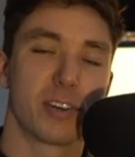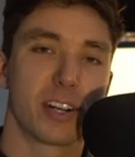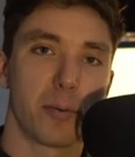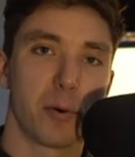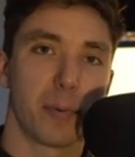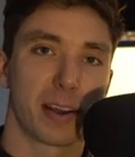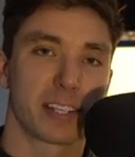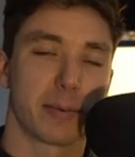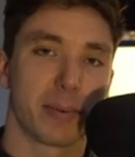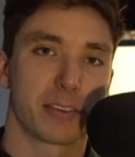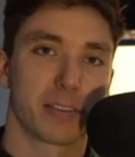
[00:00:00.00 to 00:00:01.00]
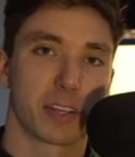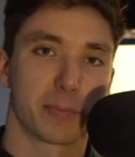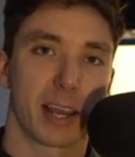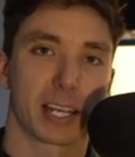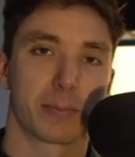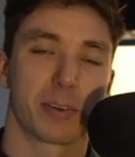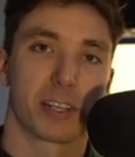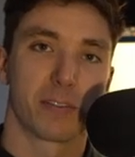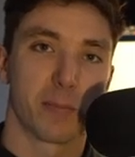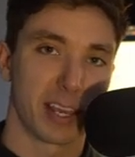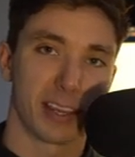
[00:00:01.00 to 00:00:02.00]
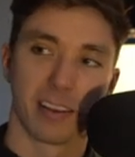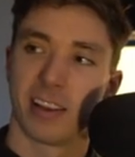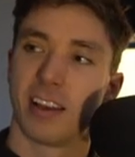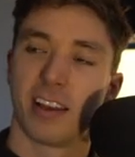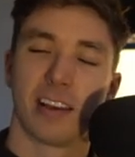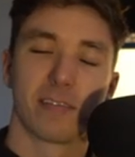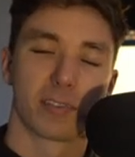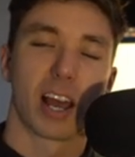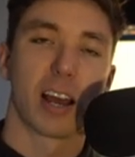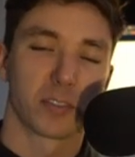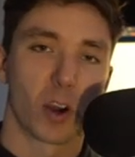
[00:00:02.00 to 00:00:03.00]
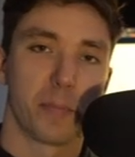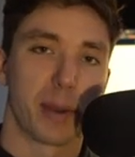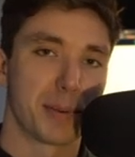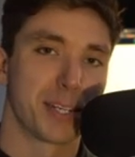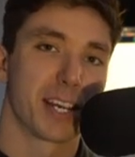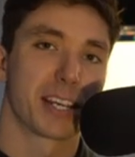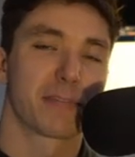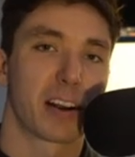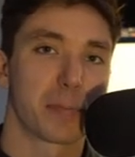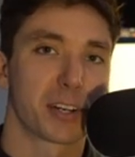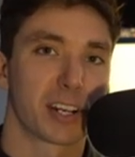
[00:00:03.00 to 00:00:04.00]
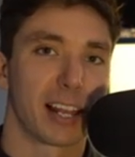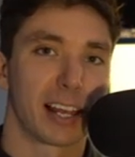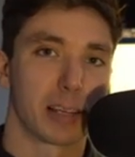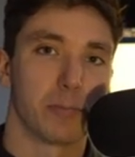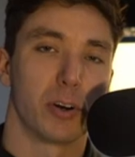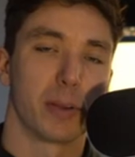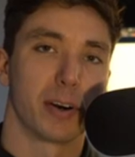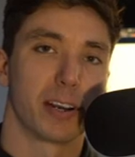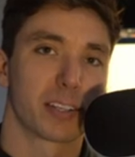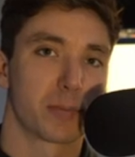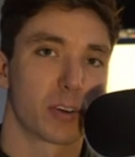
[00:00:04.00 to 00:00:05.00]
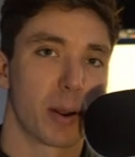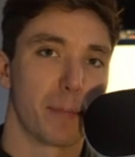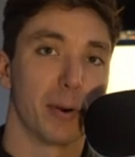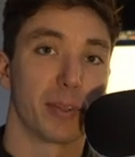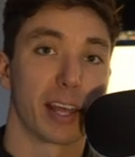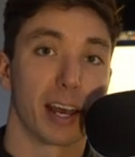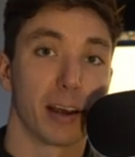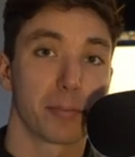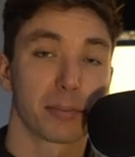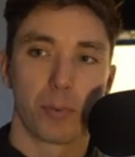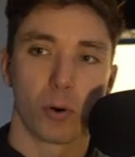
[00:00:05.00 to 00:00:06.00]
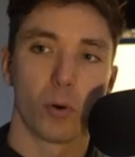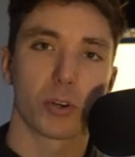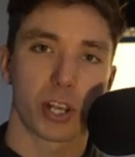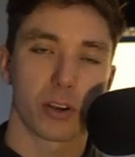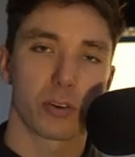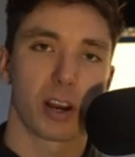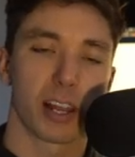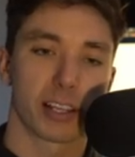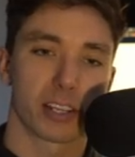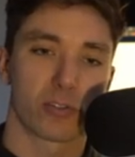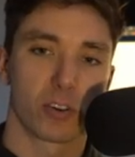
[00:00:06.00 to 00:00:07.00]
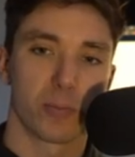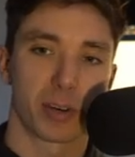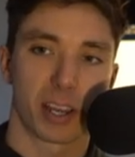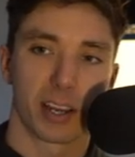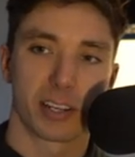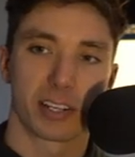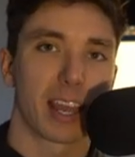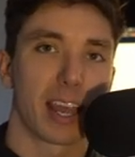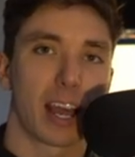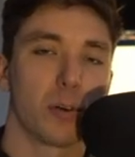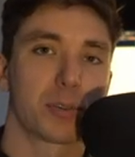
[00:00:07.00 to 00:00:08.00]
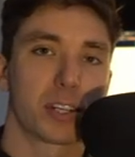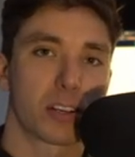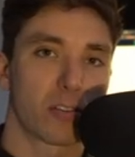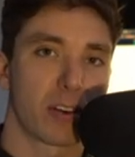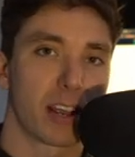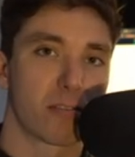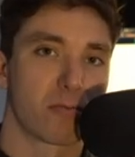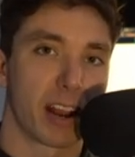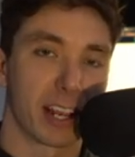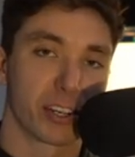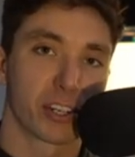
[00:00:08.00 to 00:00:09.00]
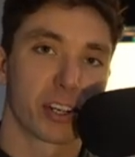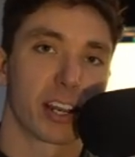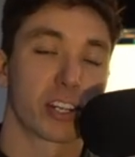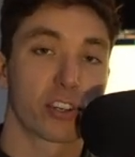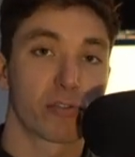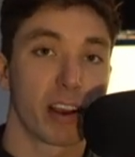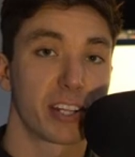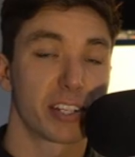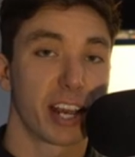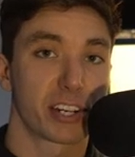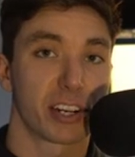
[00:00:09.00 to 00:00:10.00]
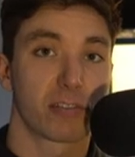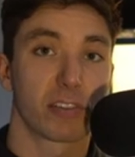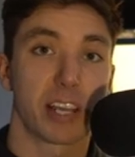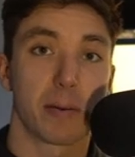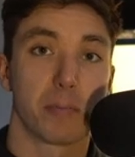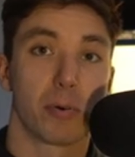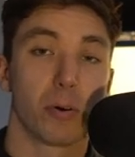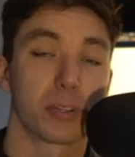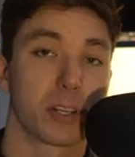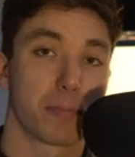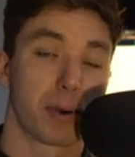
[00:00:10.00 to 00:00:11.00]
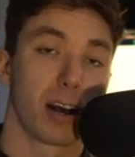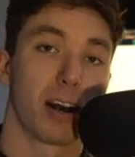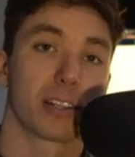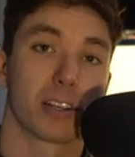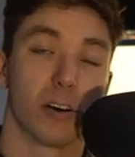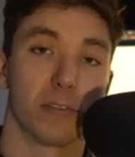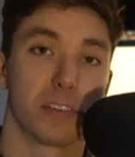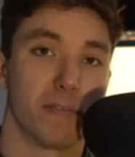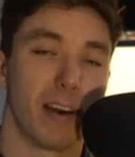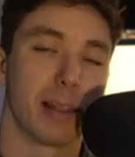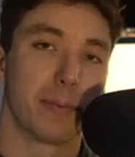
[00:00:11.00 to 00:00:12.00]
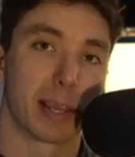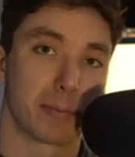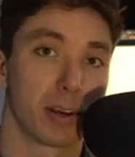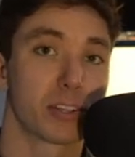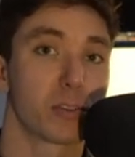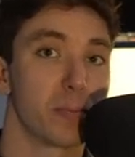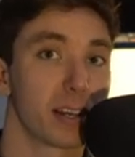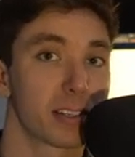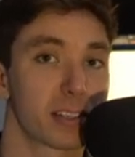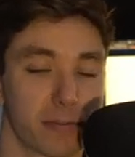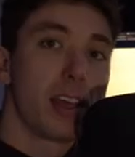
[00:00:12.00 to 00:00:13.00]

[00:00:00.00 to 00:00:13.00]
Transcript: double amount of stimulus for those pecs, because for me, I've got a baby chest, very much a lagging body part, so I'm trying to build that up. But also, I like this drill because it helps to create range, and stretch is actually a really important part of developing muscle mass.